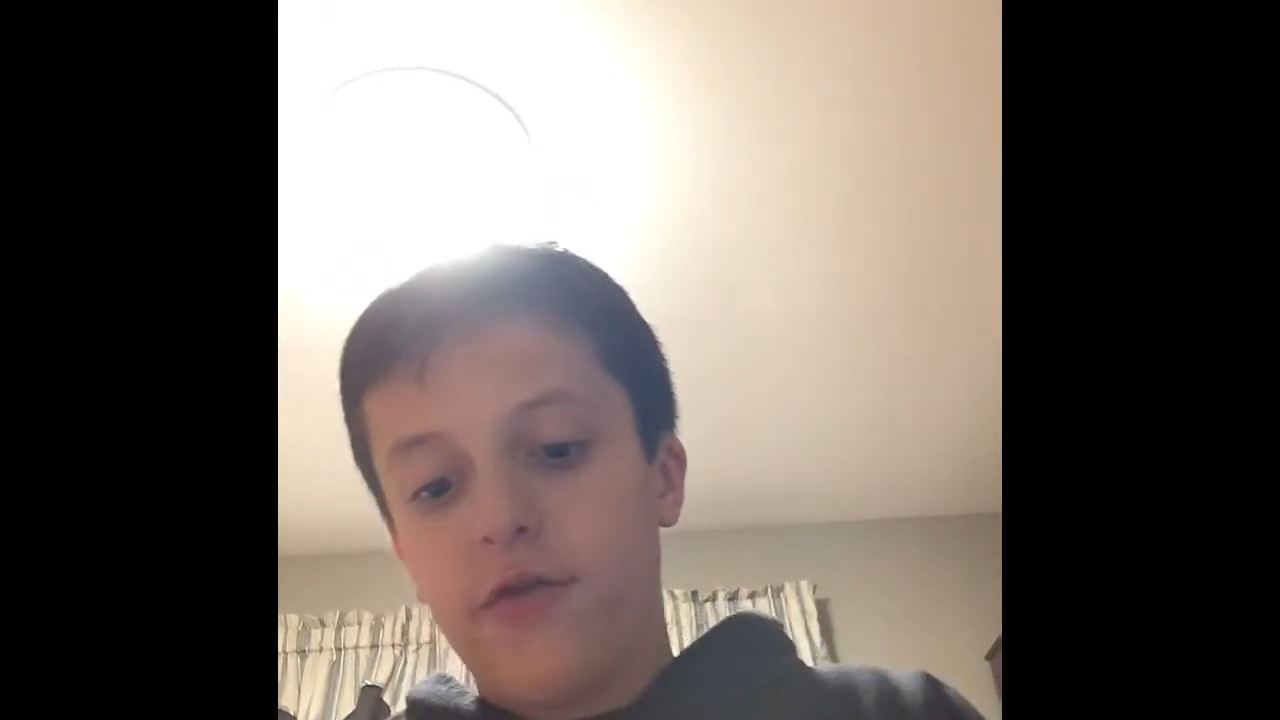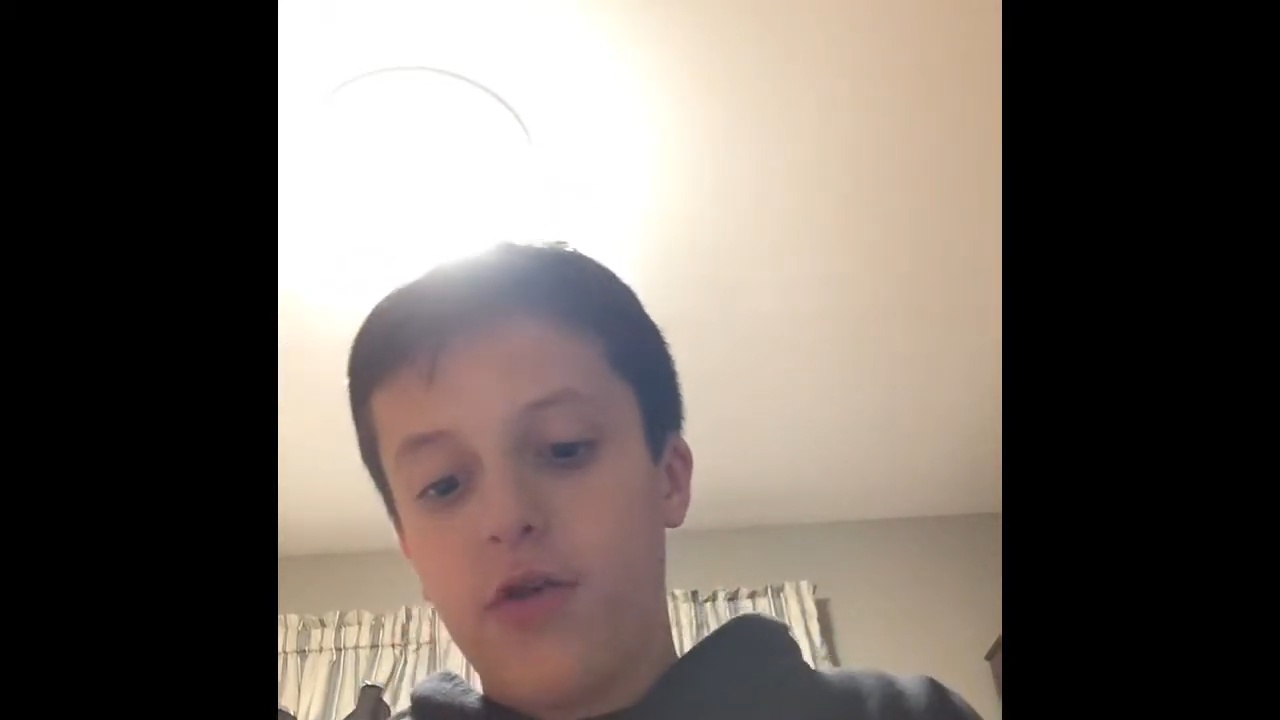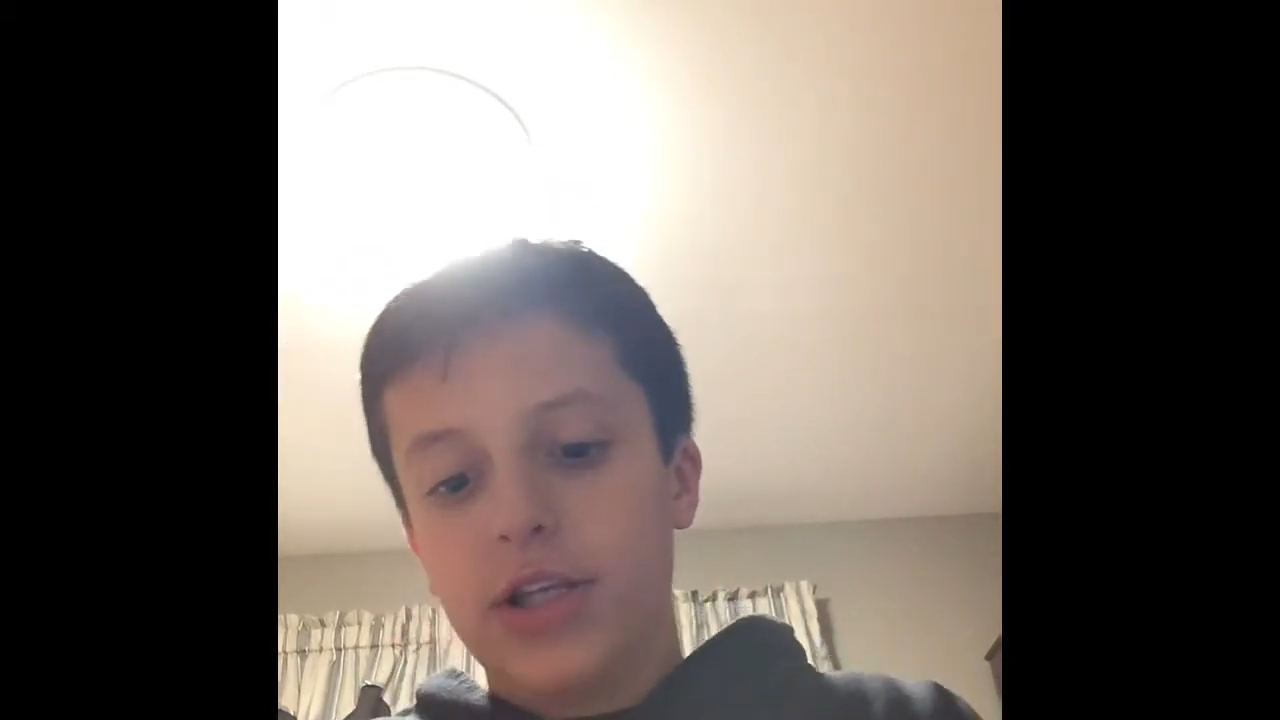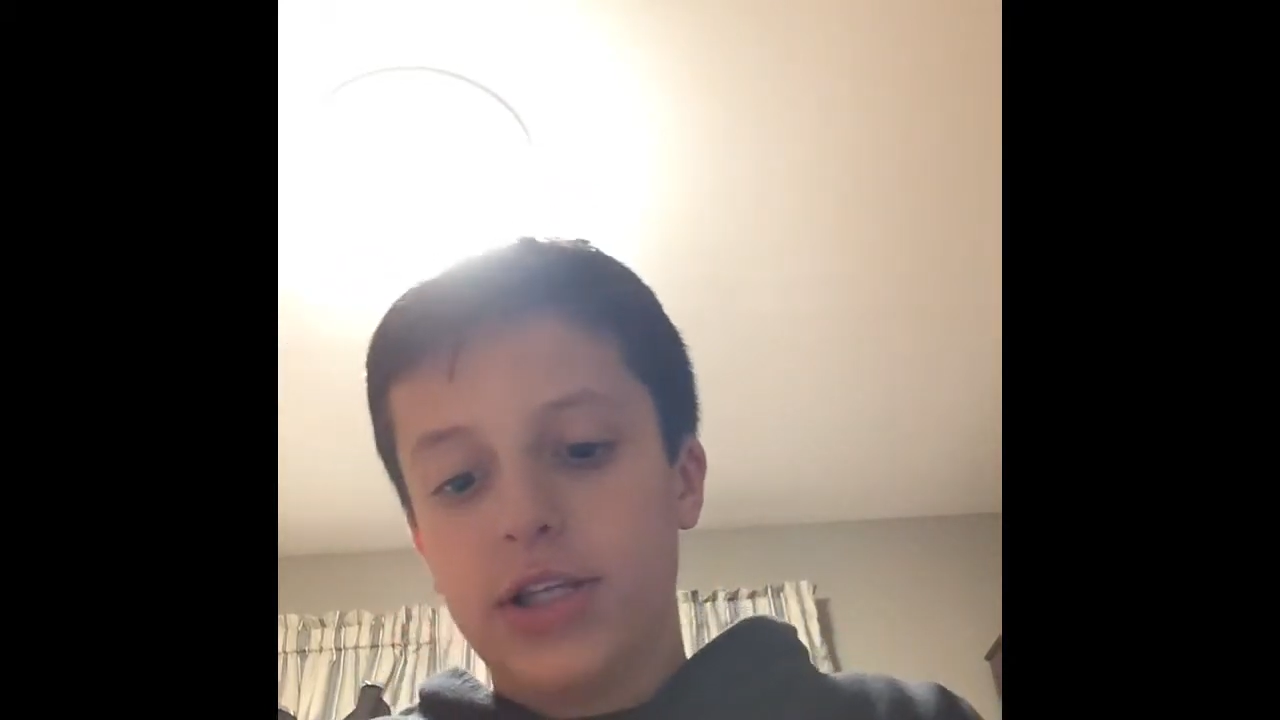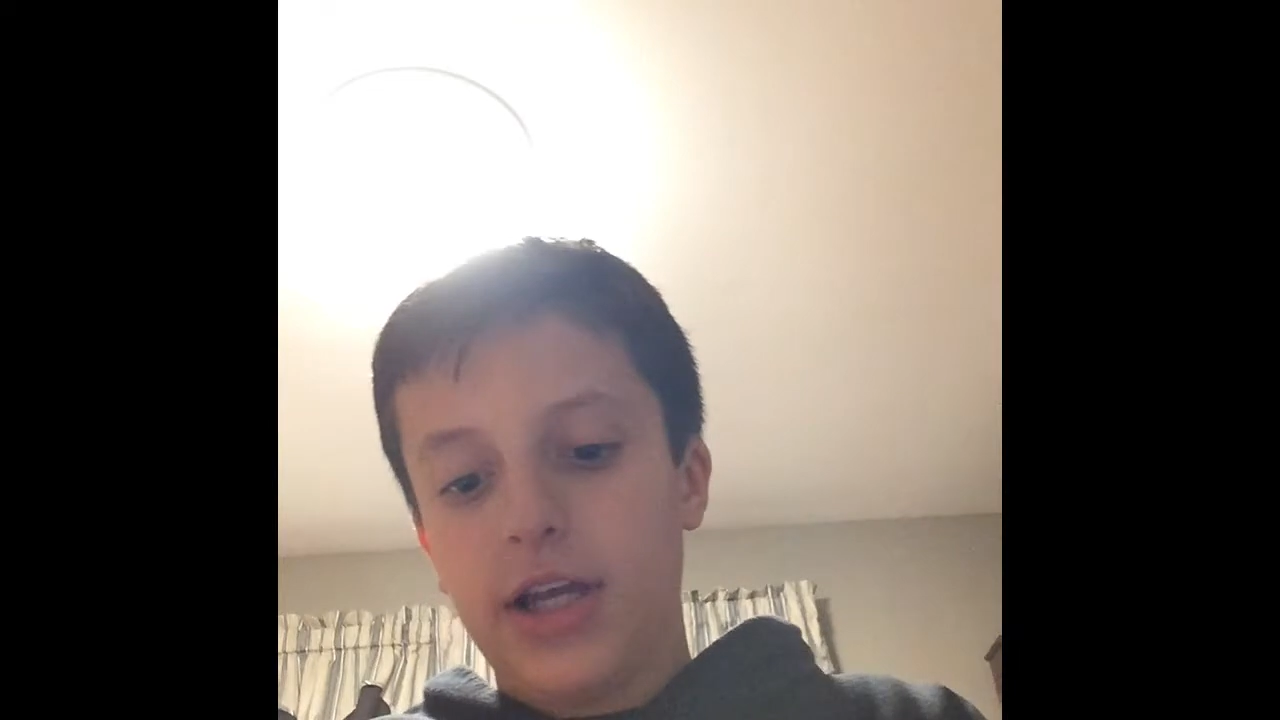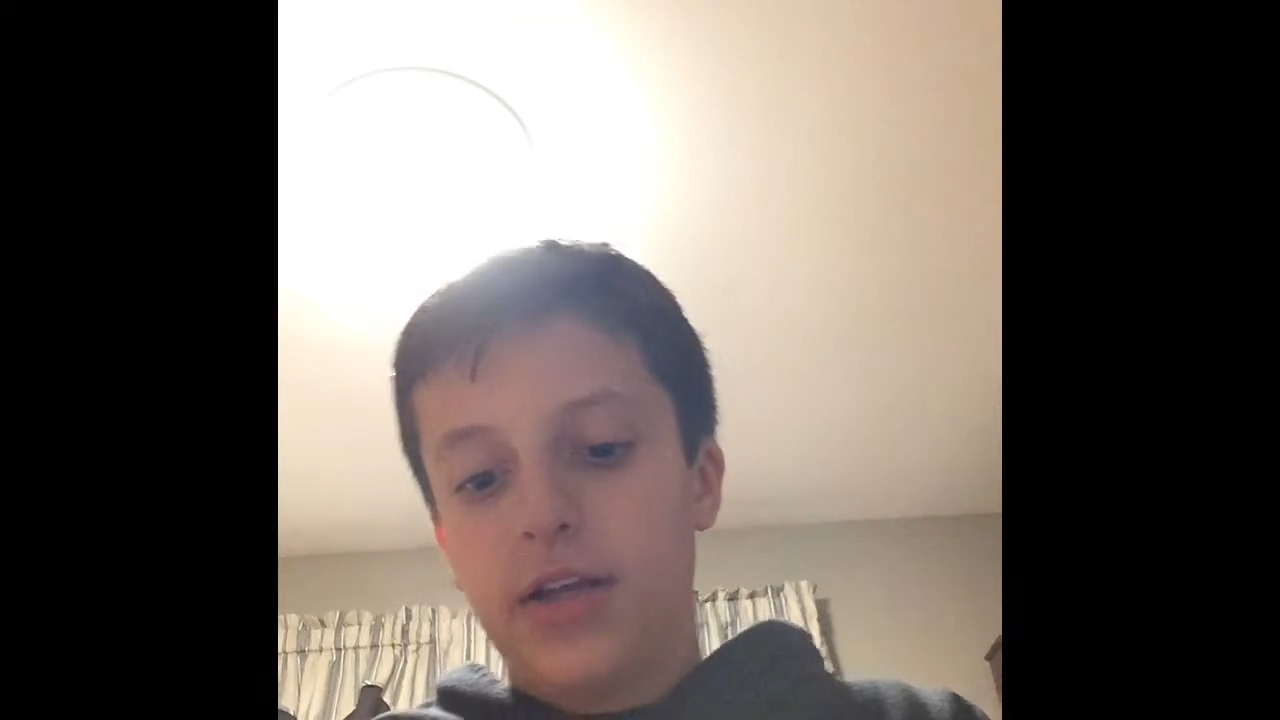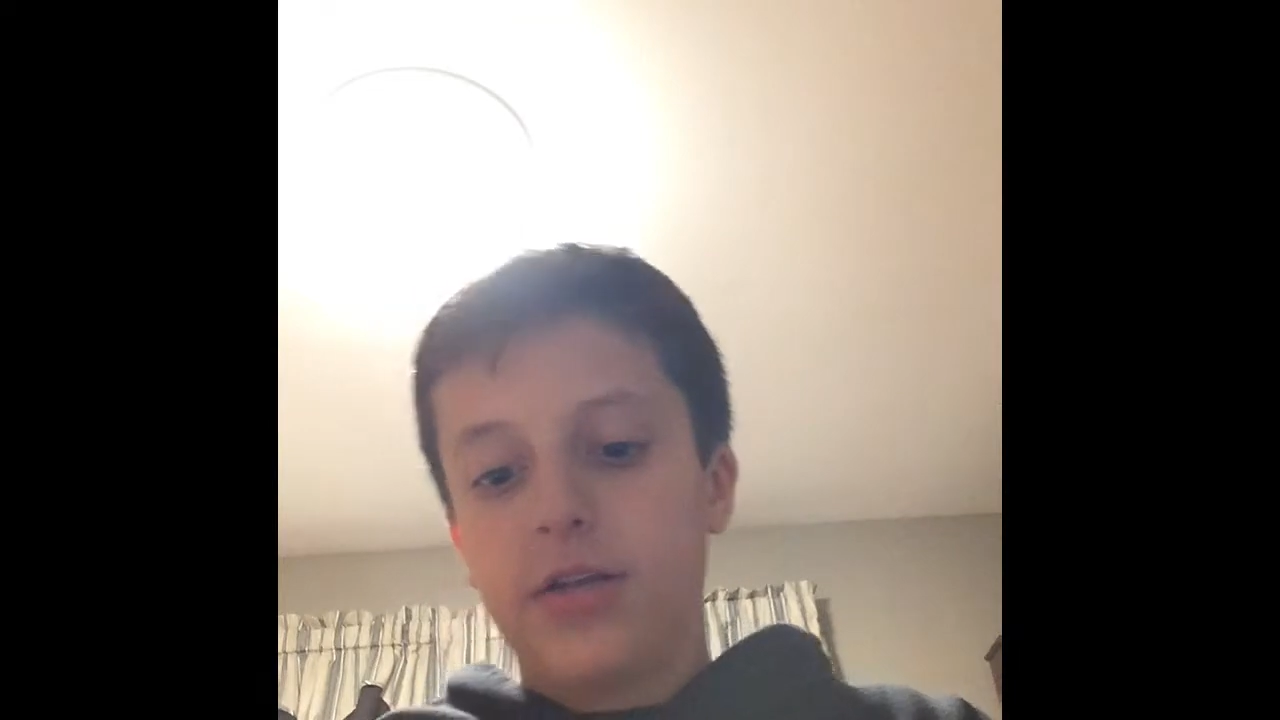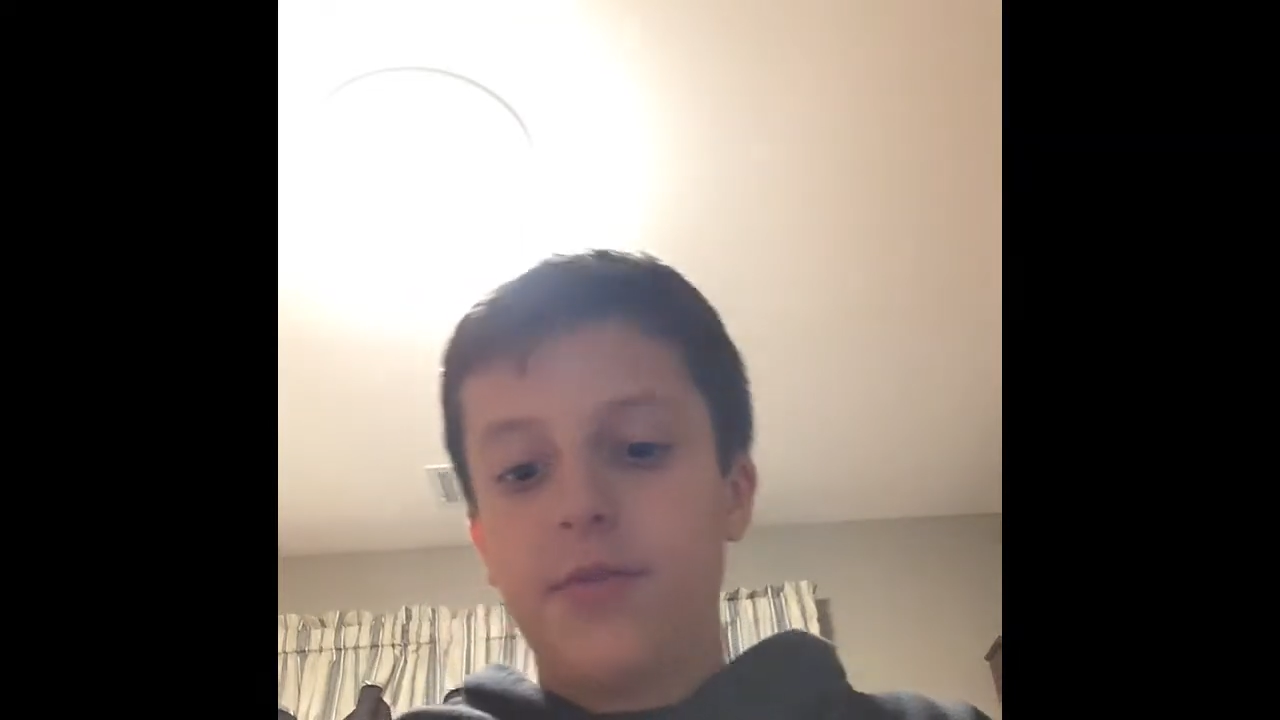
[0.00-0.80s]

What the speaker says: 40 seconds